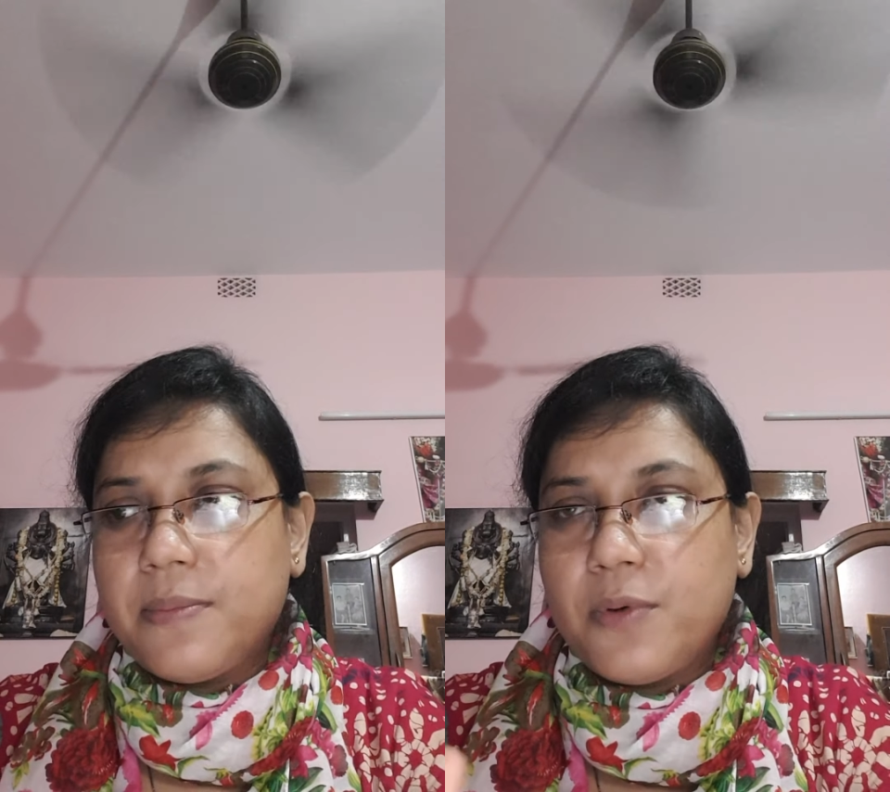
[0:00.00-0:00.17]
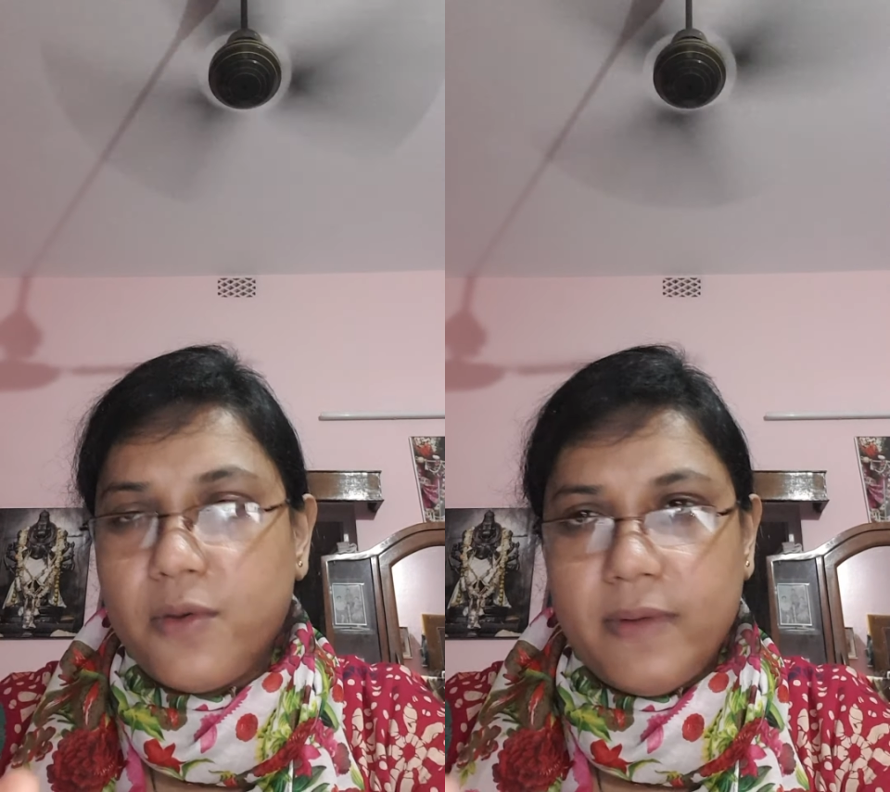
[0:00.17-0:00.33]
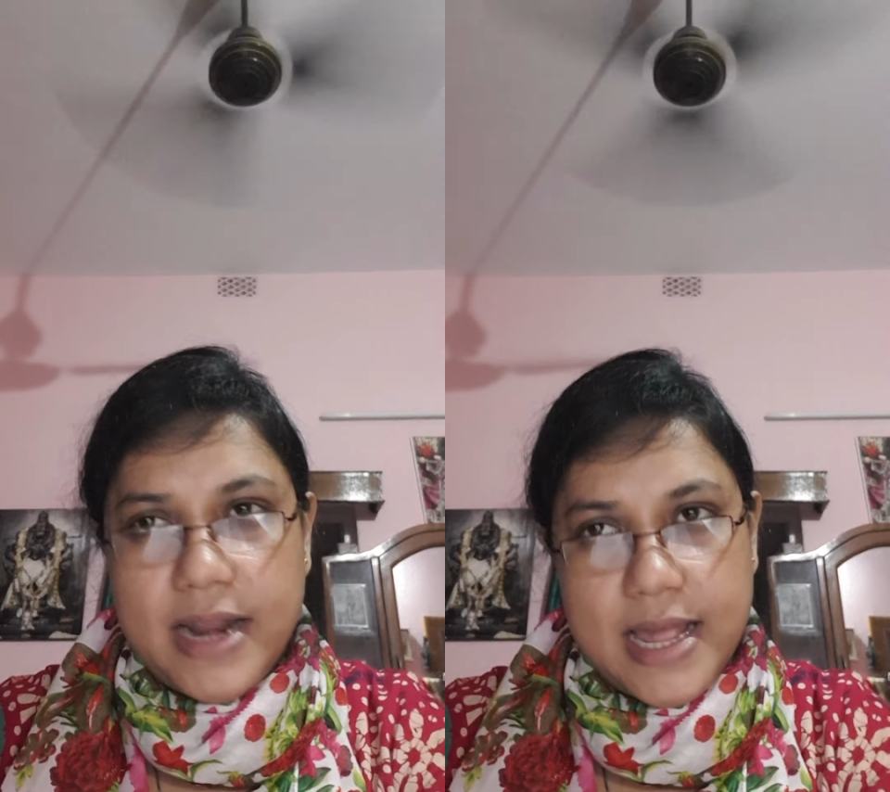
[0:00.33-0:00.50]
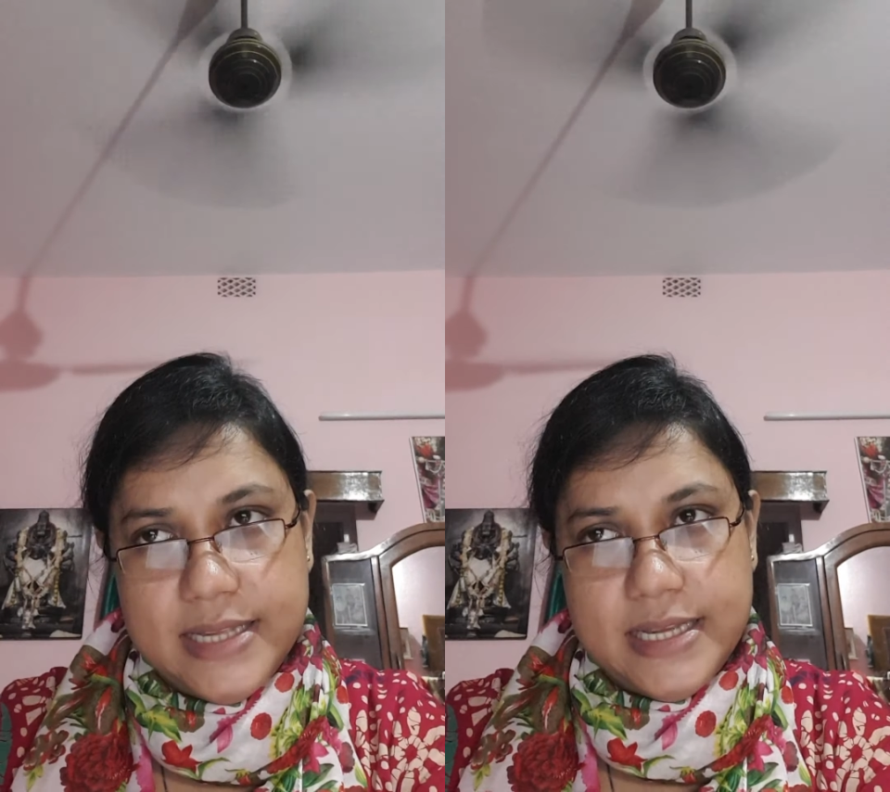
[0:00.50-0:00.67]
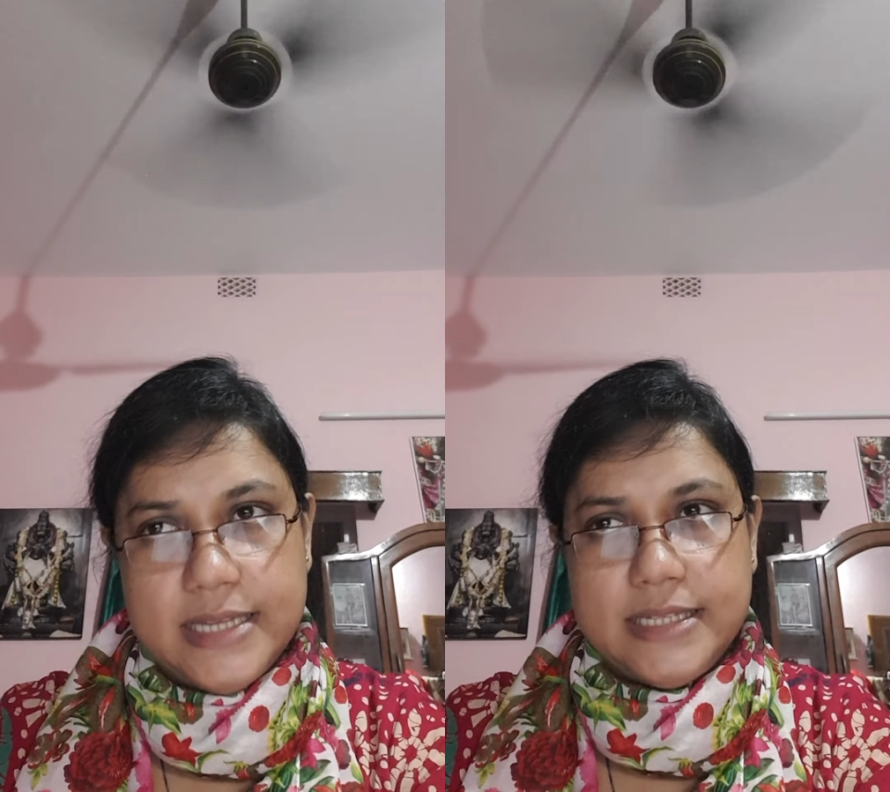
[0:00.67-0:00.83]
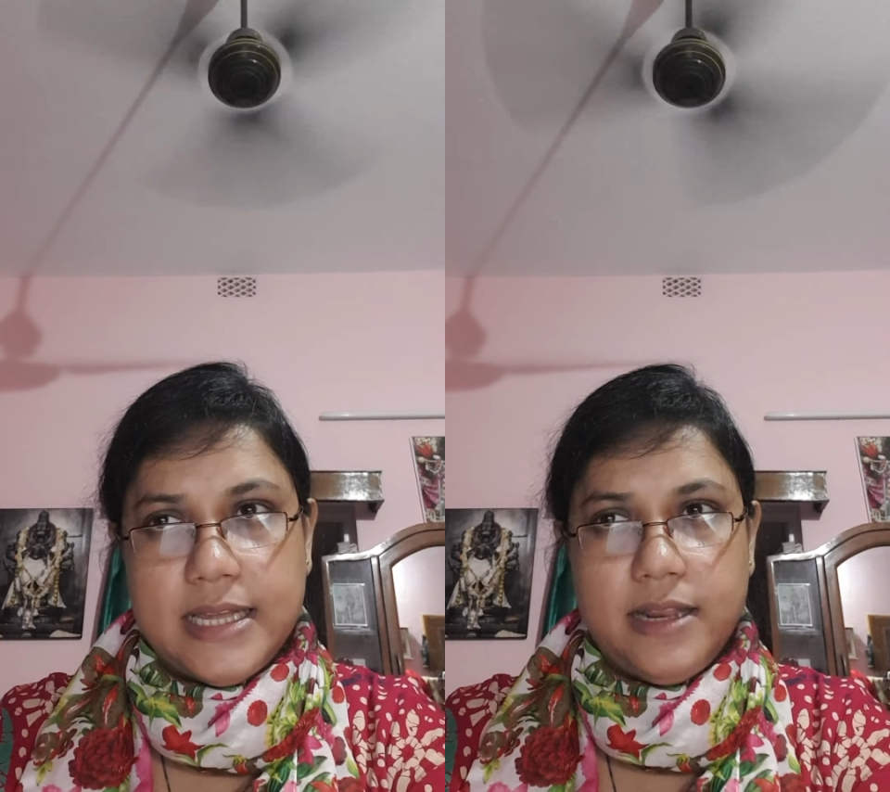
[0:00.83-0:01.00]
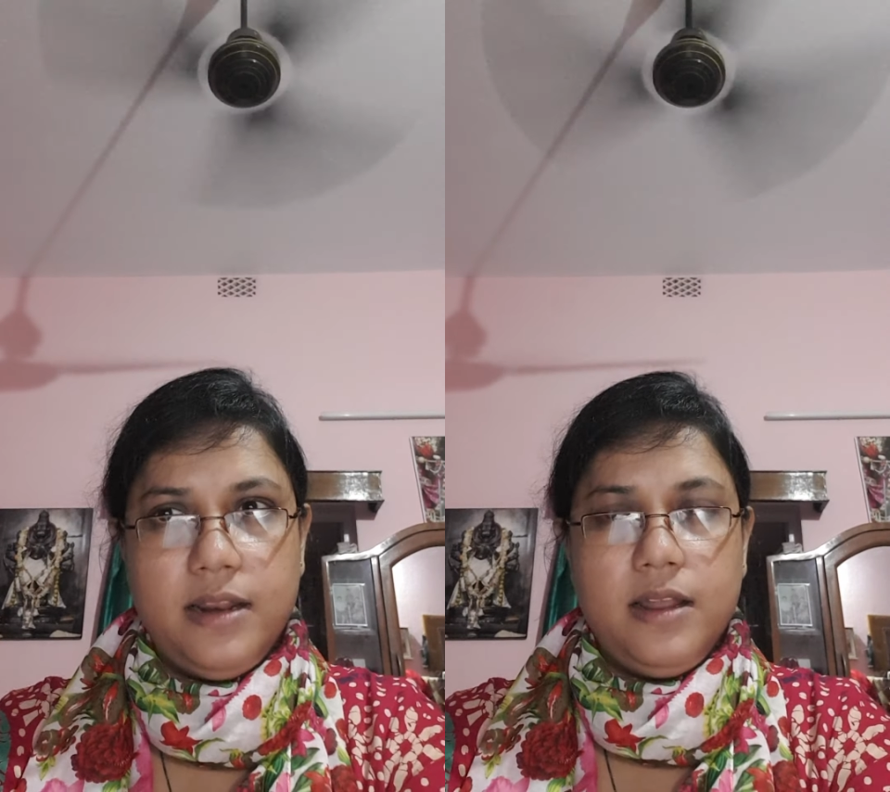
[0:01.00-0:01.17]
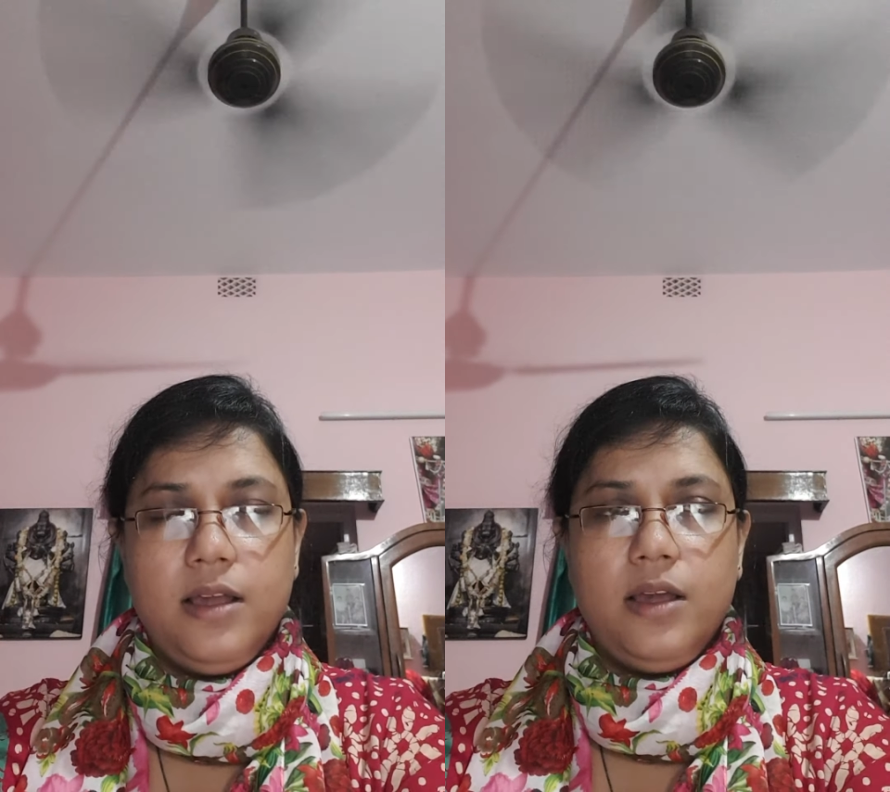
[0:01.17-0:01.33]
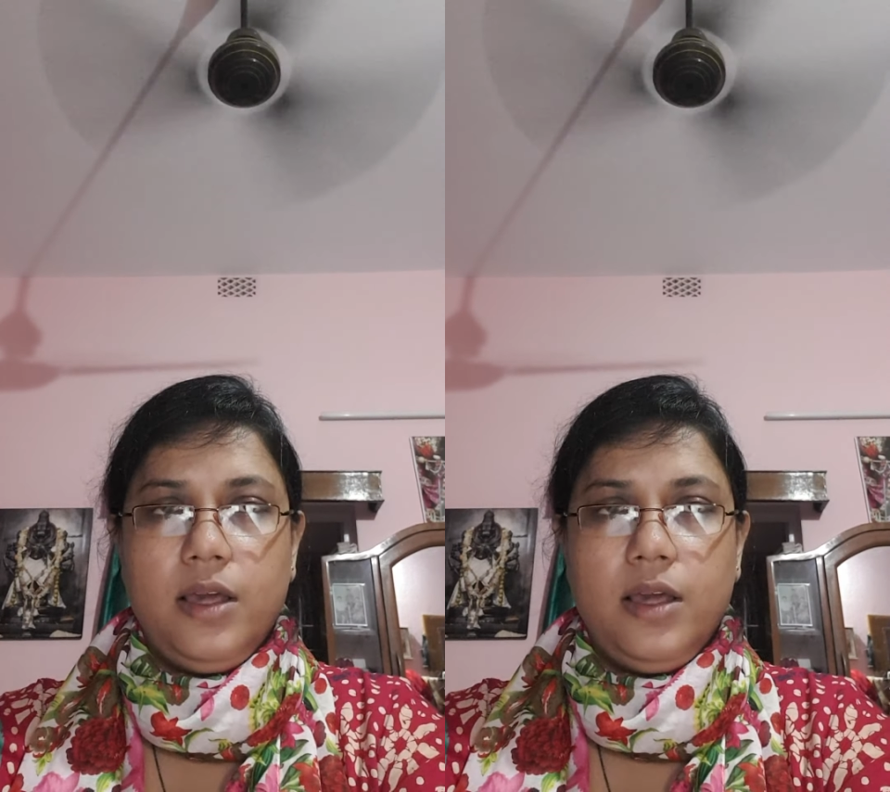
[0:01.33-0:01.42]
of globalization